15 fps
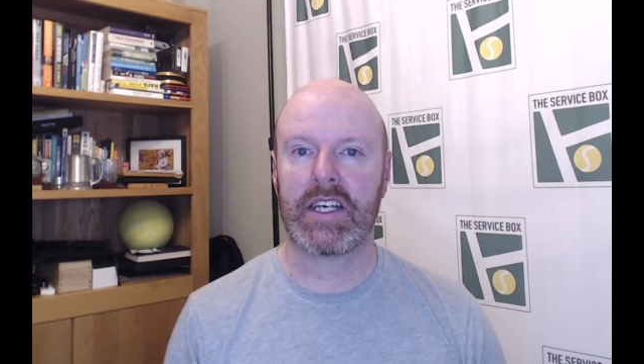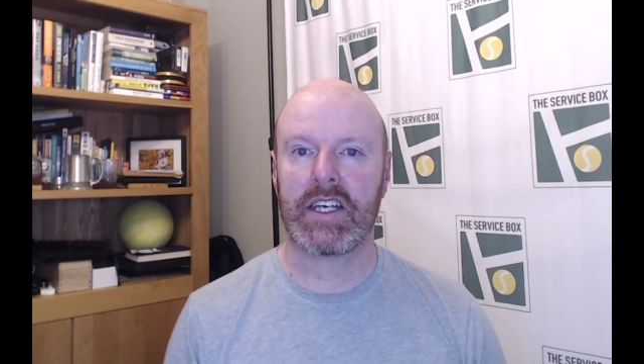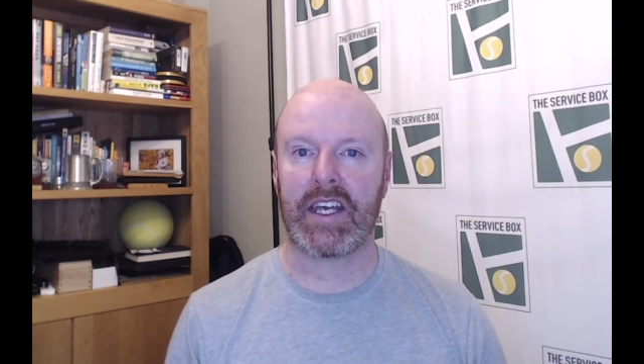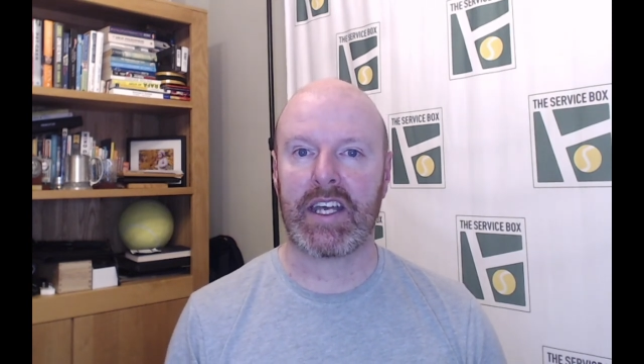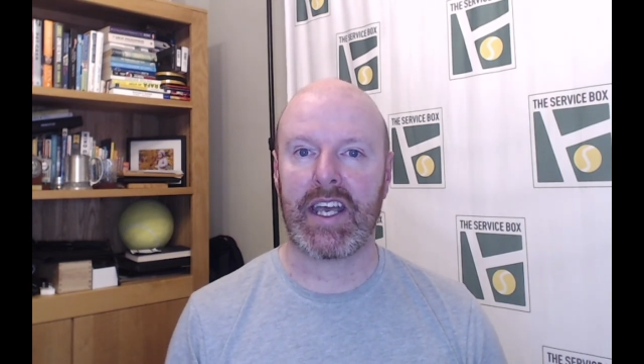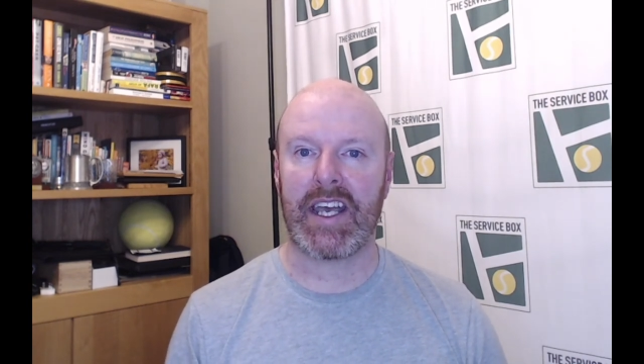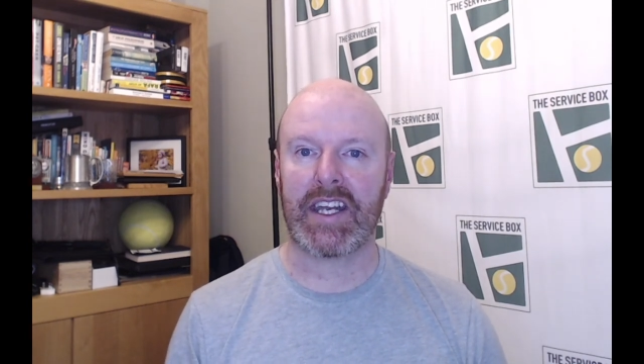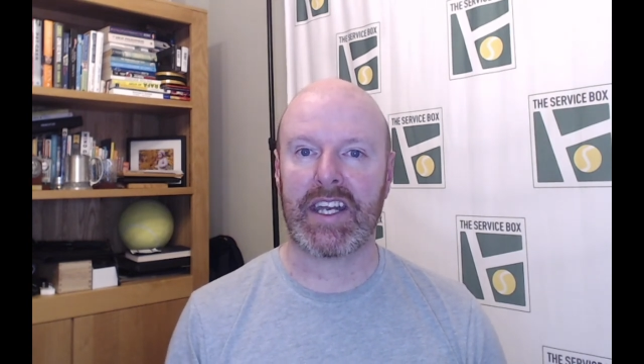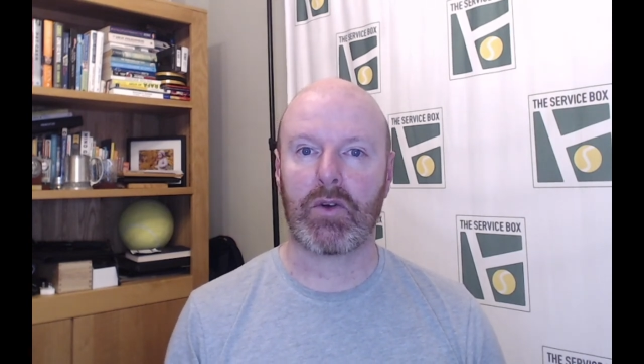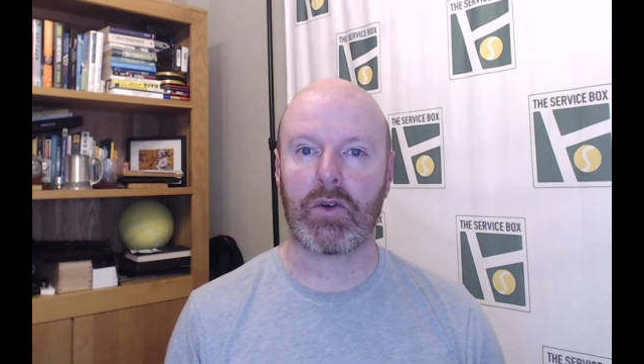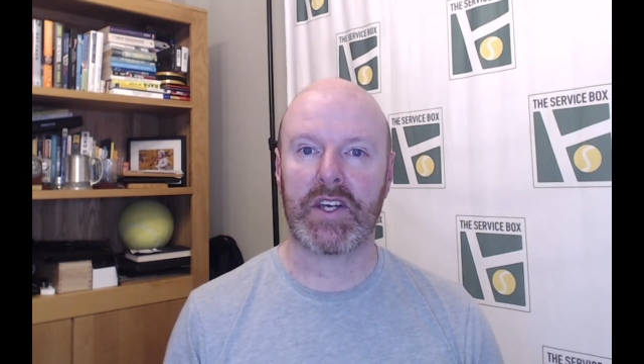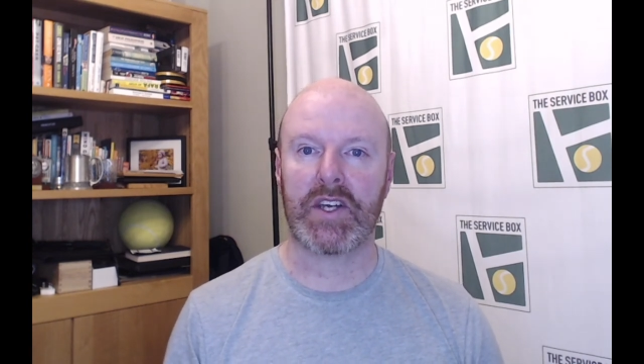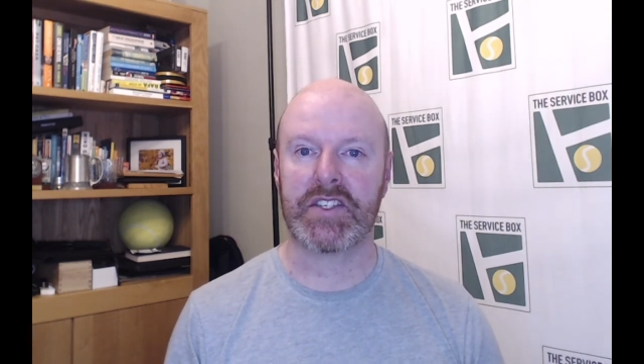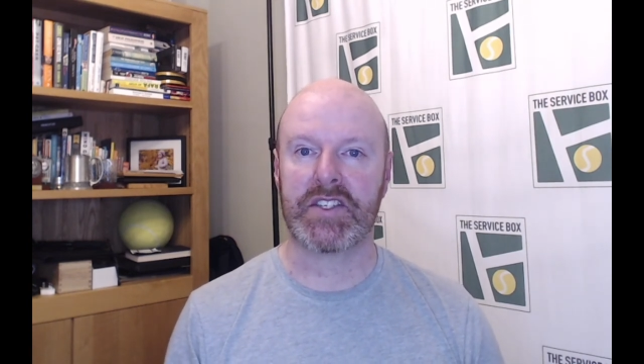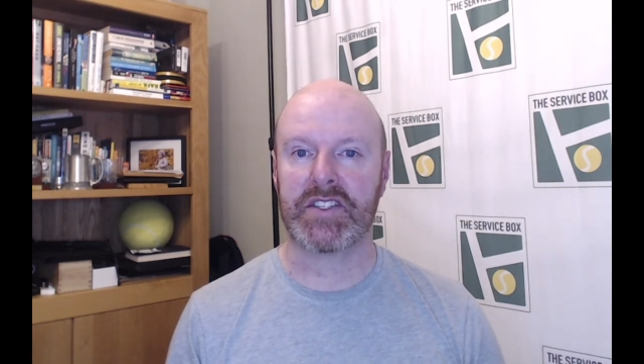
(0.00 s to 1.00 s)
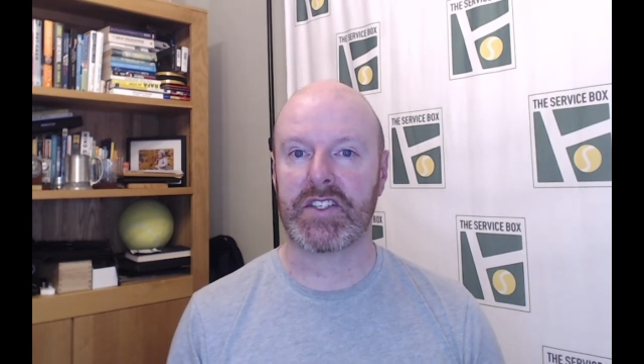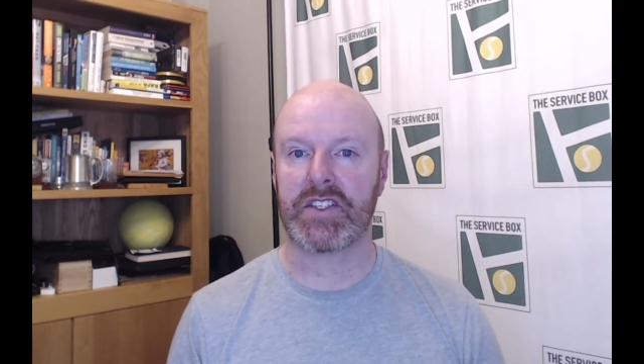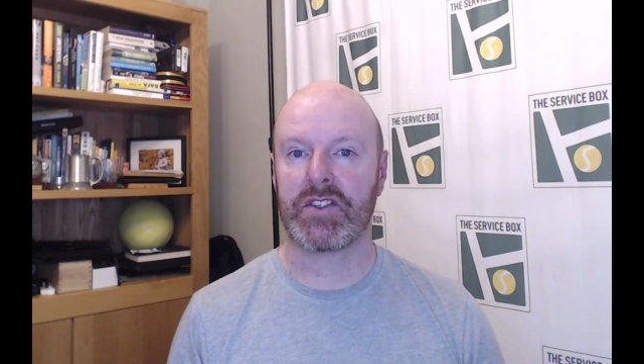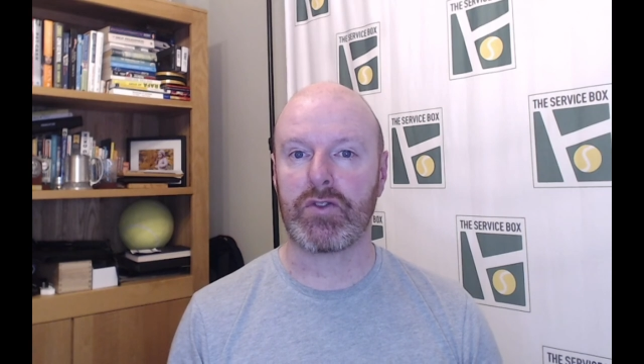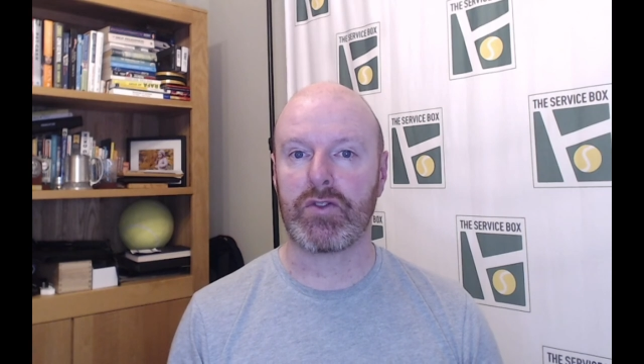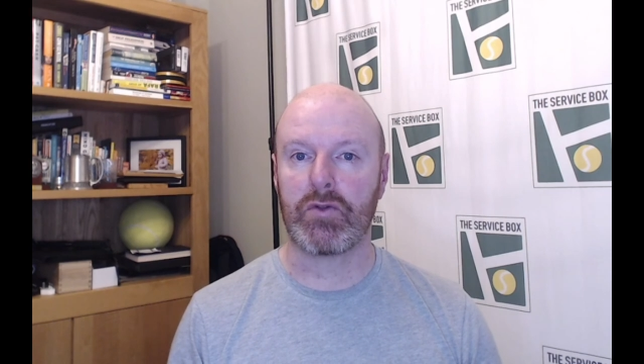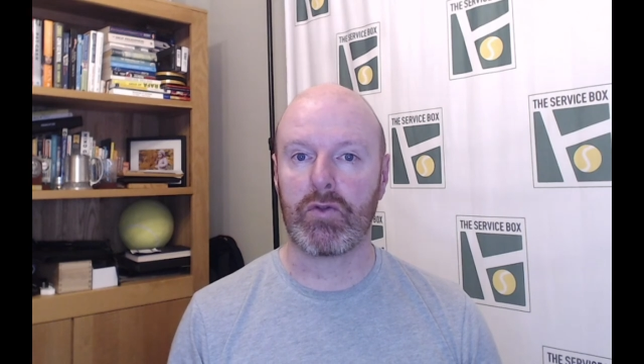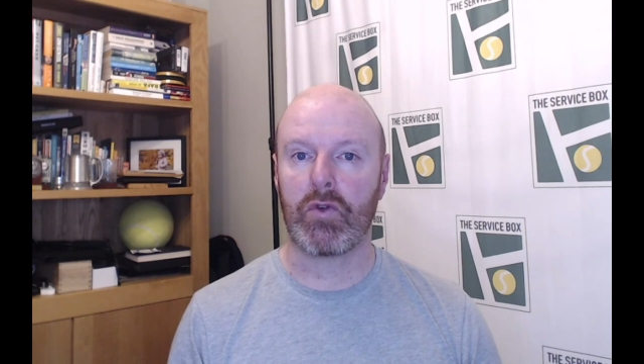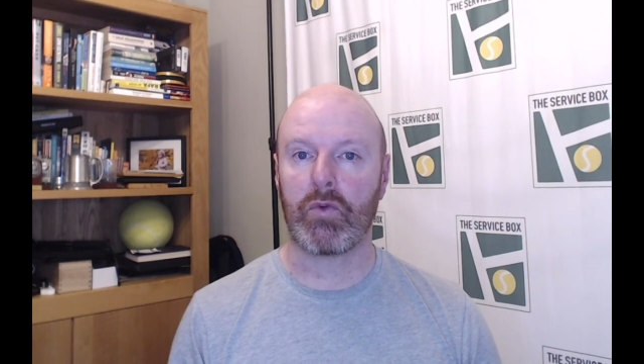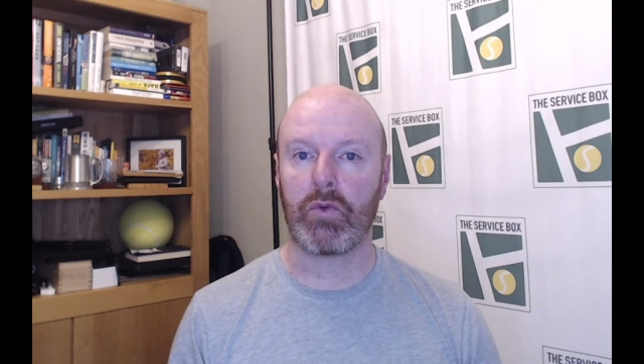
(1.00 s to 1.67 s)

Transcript: any questions that you